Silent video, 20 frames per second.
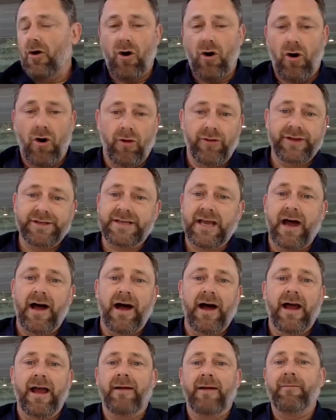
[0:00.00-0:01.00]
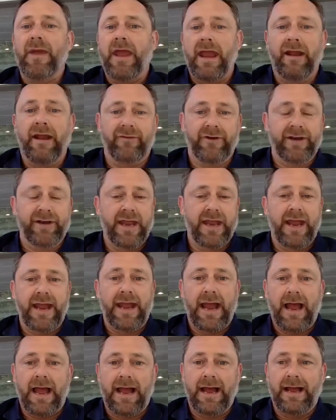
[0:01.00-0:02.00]
all the time, every
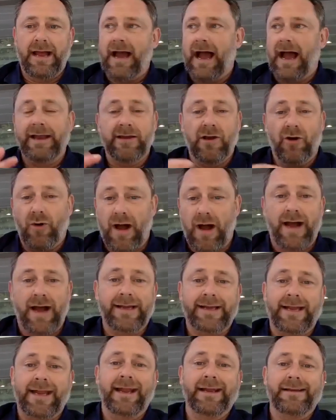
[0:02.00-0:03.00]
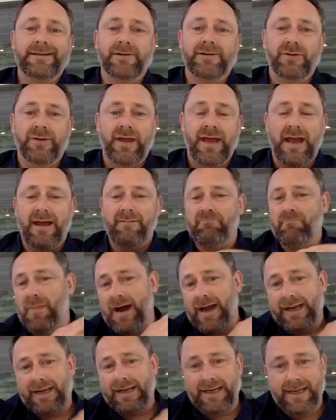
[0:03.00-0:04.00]
day. I, I know I can't do that.
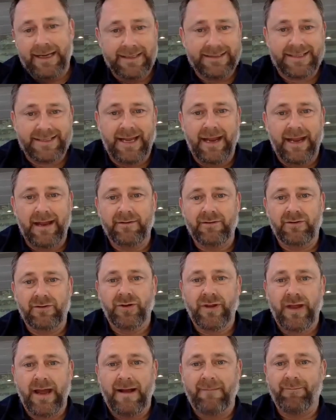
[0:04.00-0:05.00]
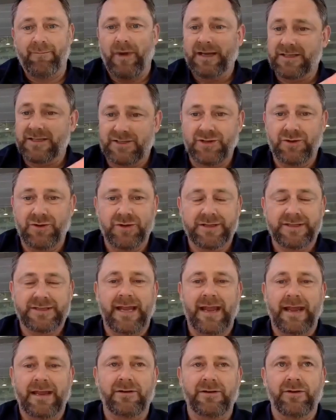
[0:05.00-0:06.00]
My kids can't do that. My
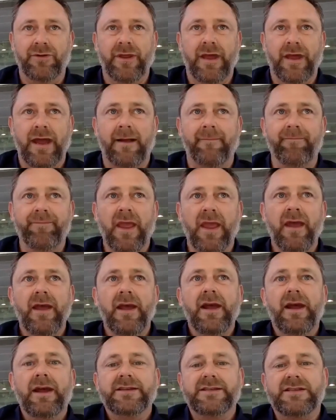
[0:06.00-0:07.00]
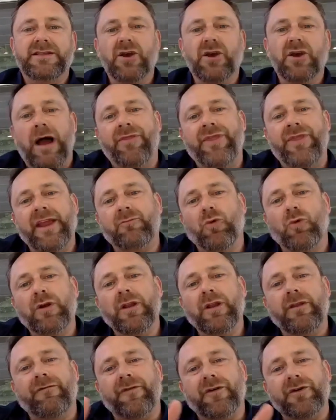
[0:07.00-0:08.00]
students can't do that. So I think
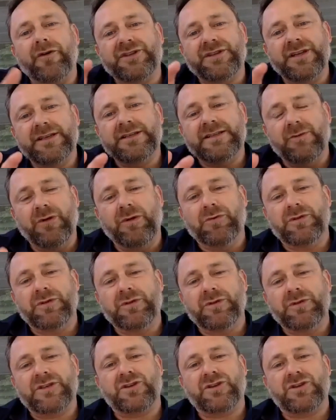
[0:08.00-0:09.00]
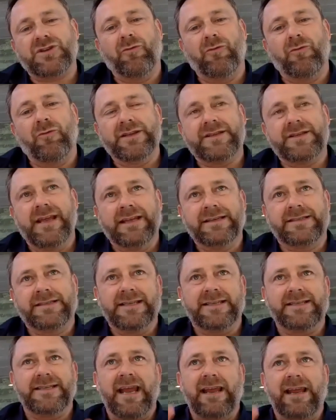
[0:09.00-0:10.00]
one of the first things that we would start with
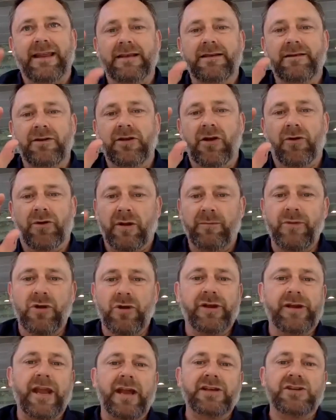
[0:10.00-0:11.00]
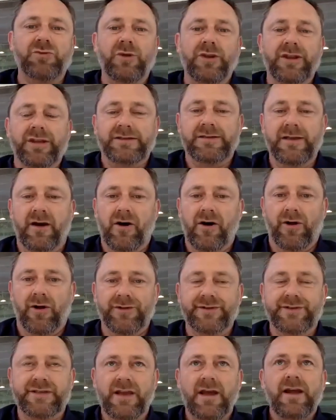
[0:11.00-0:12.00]
is to say that, you know, communication with
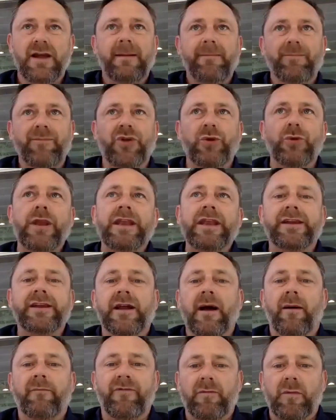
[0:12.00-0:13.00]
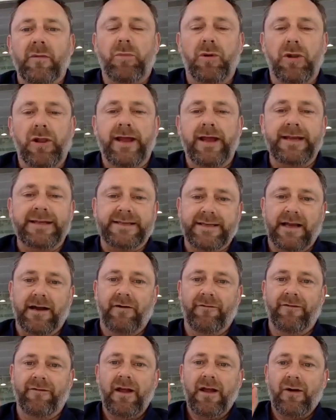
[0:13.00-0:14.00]
adults, you need to come from a place
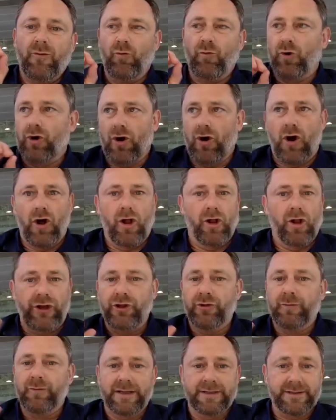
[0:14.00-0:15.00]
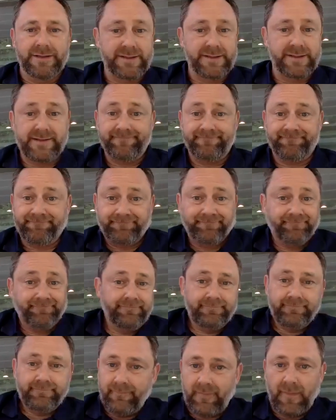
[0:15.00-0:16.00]
of we're all humans.
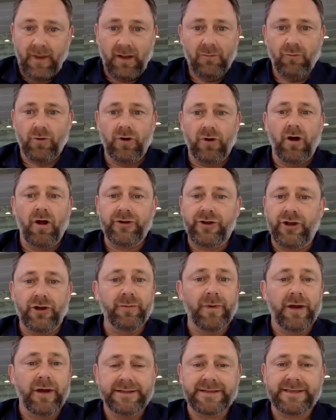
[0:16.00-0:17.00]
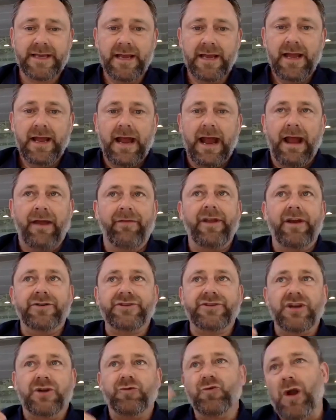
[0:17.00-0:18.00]
Right. We're all humans. And
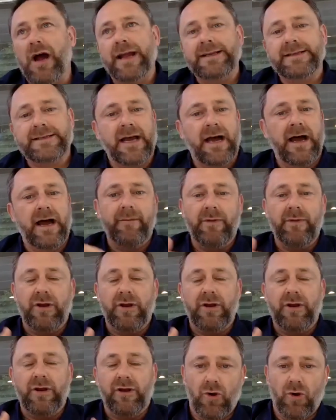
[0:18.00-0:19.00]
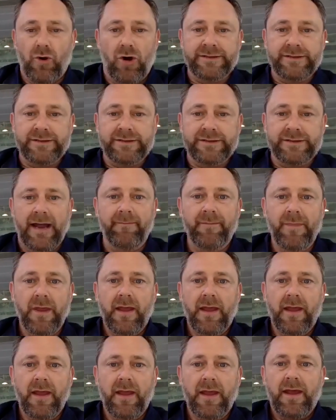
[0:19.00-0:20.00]
there's a right time and a wrong time.
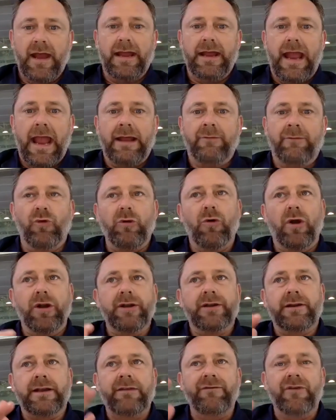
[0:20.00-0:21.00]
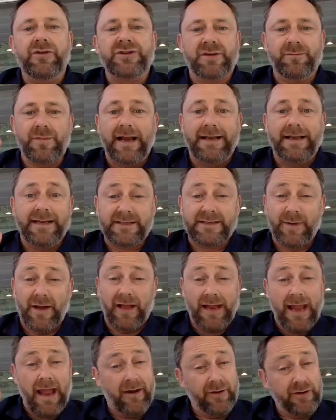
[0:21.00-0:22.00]
And we want to give you some ideas
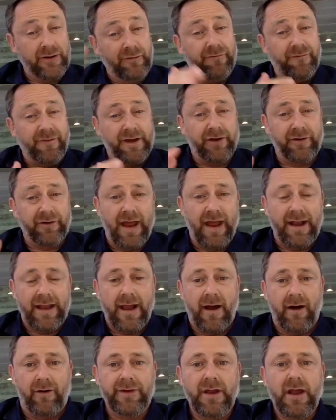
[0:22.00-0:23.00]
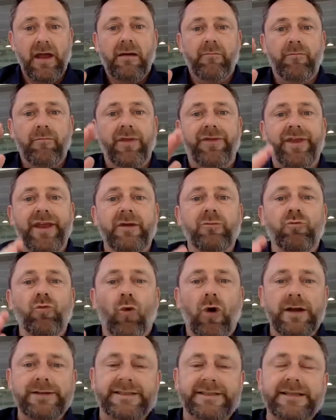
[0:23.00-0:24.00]
about how do you figure that out? But
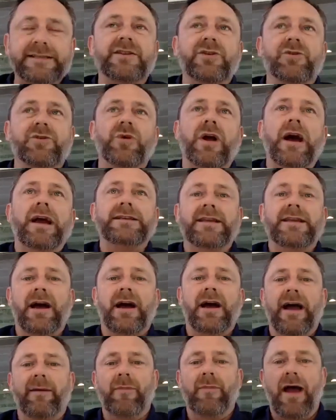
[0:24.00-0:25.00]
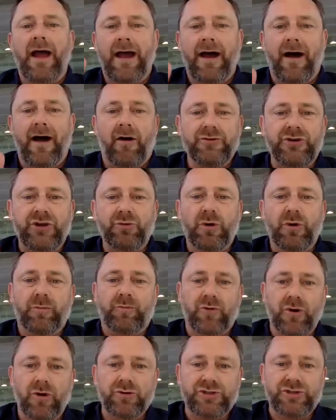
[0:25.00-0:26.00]
then once it's the right time, how do you
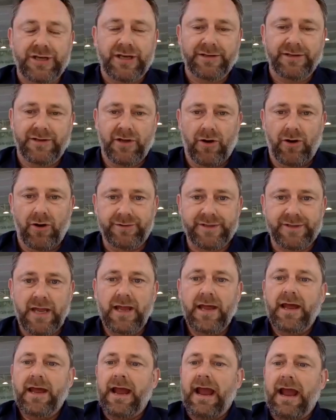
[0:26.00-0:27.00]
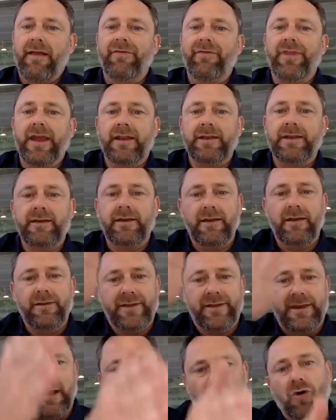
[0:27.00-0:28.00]
approach an adult? And then
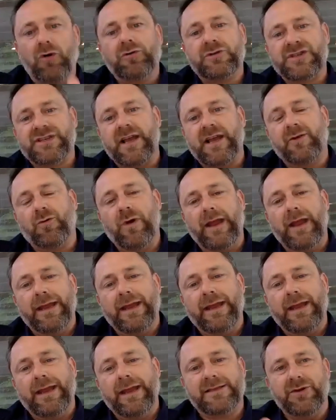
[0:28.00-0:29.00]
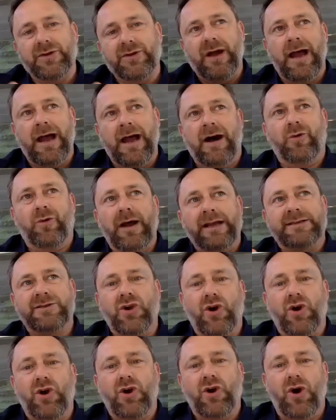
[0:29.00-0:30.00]
then we'll segue into how do I
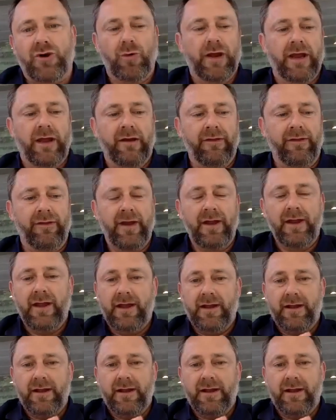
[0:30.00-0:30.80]
talk with